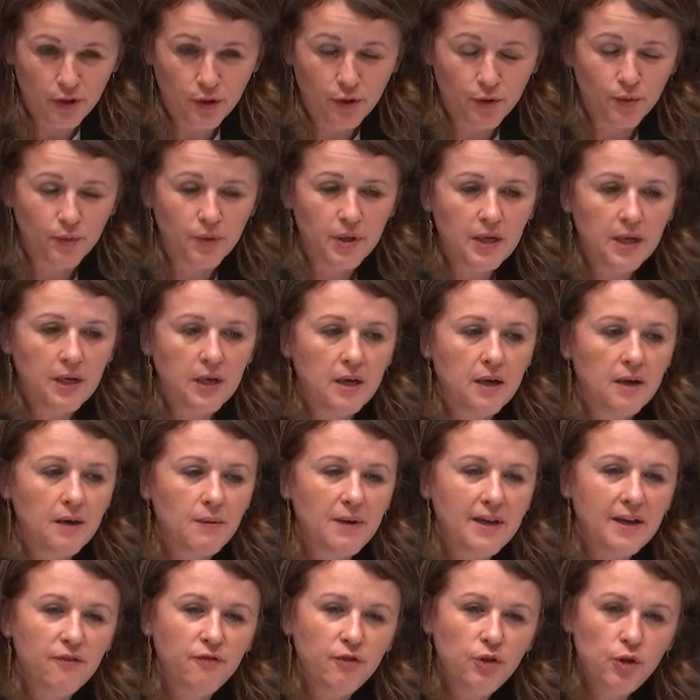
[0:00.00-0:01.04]
you,
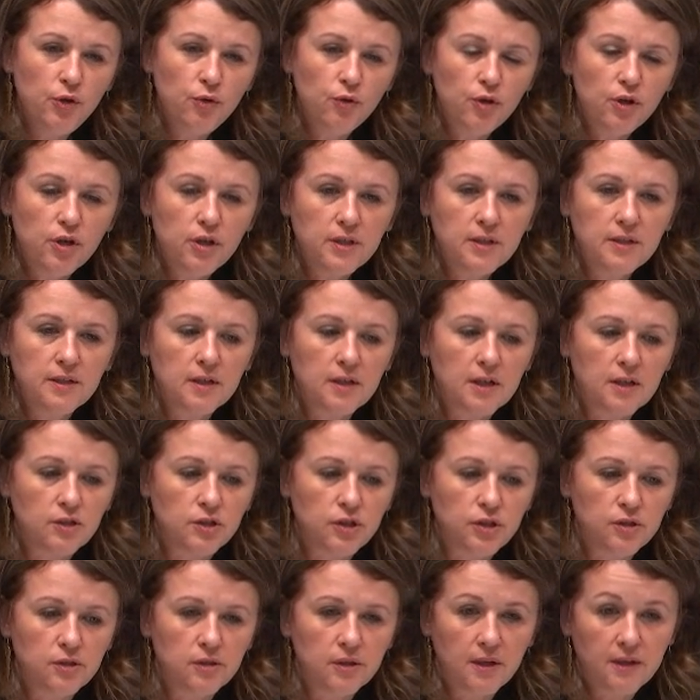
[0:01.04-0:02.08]
if you could
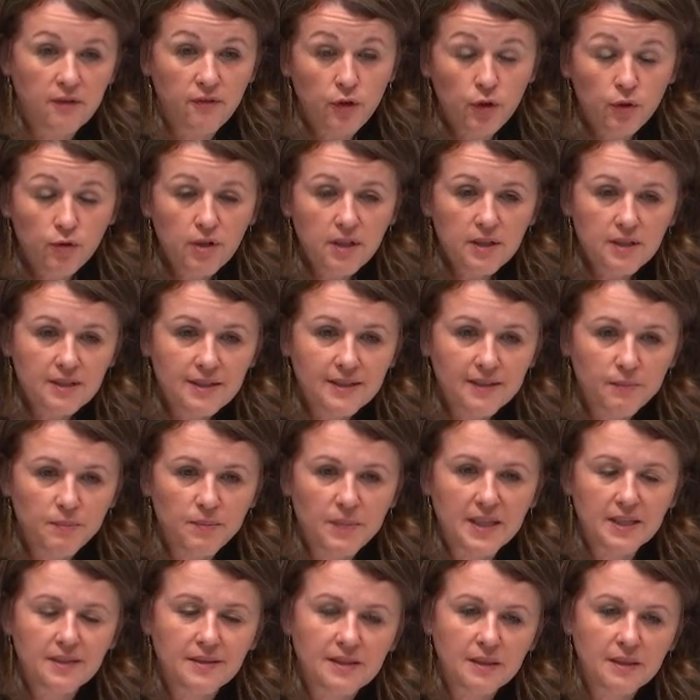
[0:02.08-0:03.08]
submit